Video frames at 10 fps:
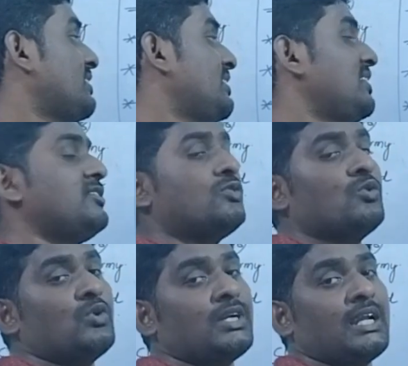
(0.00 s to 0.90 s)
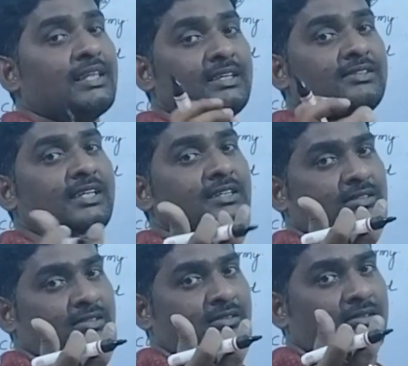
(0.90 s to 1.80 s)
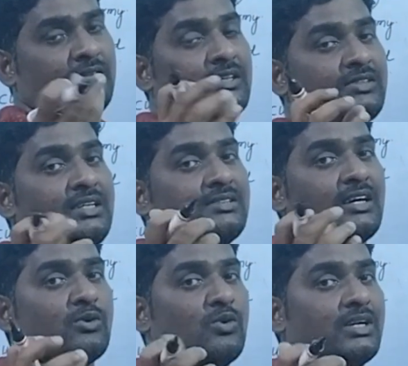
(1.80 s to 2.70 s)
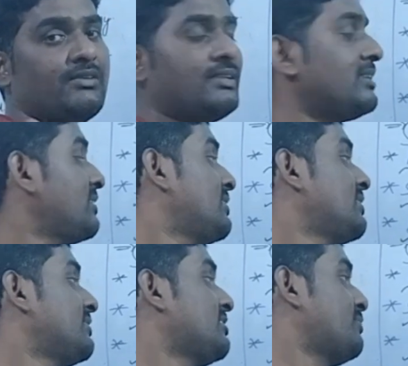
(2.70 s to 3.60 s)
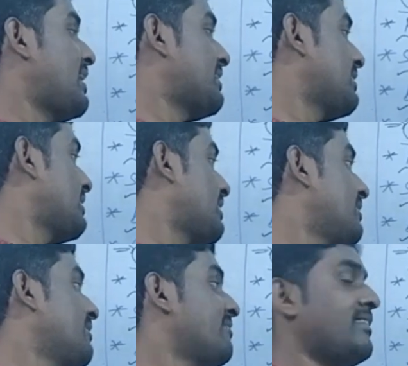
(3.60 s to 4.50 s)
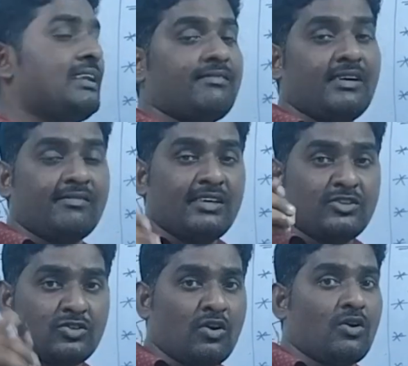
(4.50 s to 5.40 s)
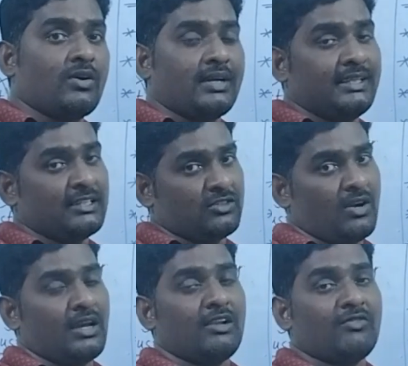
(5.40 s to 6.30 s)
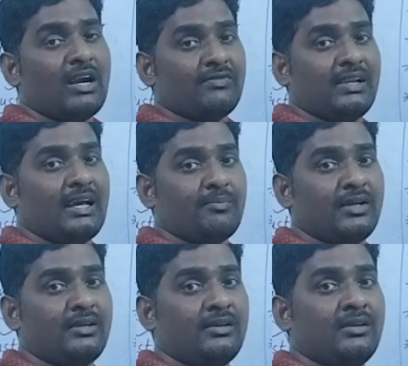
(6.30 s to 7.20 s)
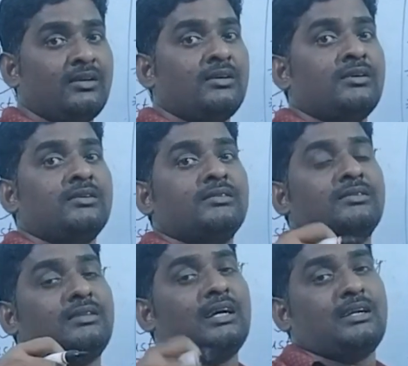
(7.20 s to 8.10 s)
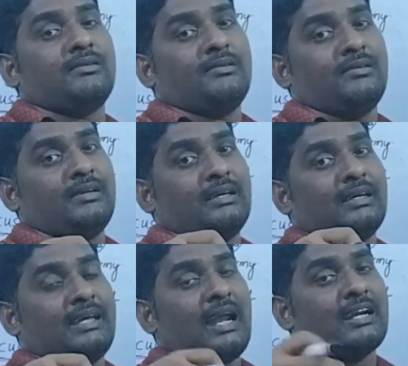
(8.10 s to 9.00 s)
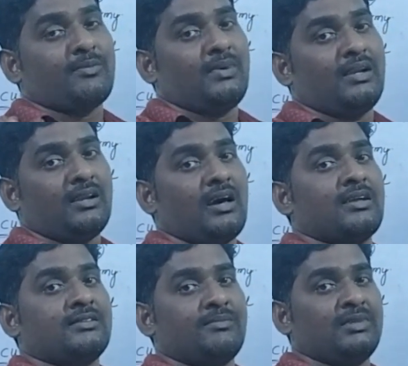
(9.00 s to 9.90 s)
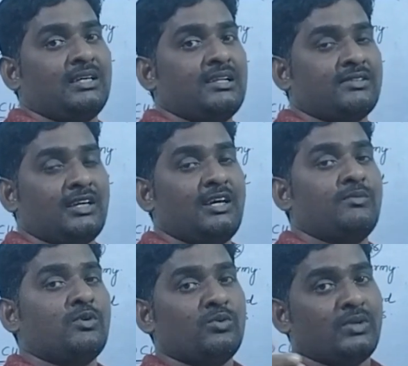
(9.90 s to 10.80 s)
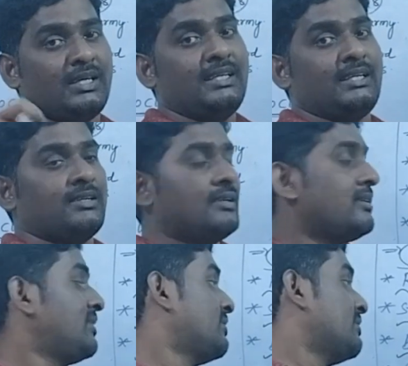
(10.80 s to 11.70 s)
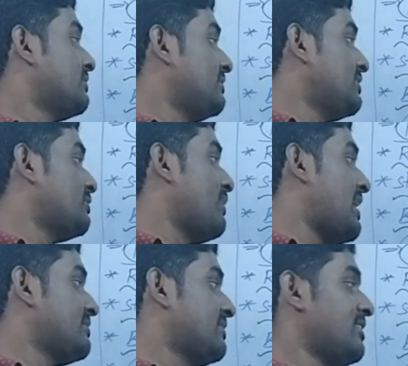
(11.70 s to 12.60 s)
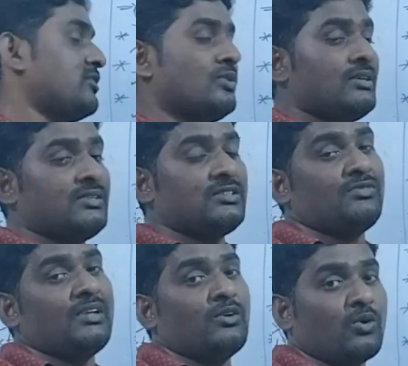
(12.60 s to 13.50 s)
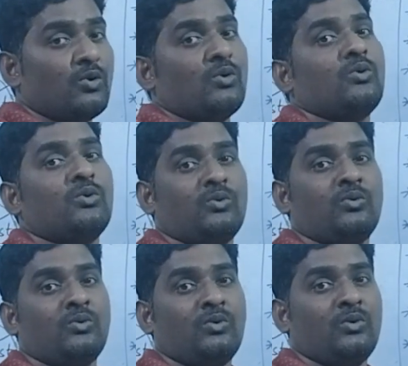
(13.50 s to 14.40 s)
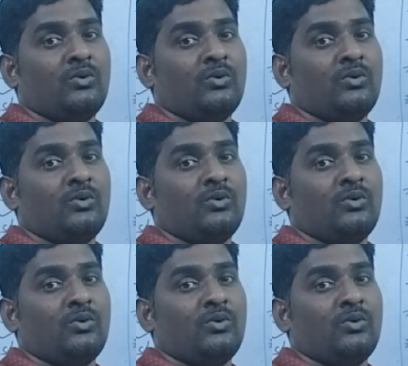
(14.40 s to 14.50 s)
which is coated on the seeds. The seeds are coated with this bacteria. Whenever we sow in the soil, what will happen? That caterpillar or something else came to eat it. This Bacillus thuringiensis will grow